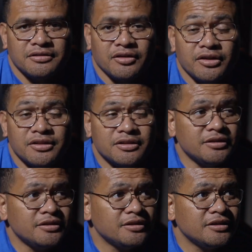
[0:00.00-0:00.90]

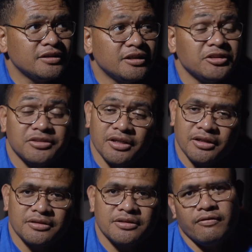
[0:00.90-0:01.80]
Honestly, it
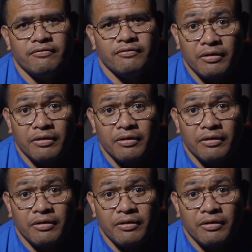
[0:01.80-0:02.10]
sucks. I've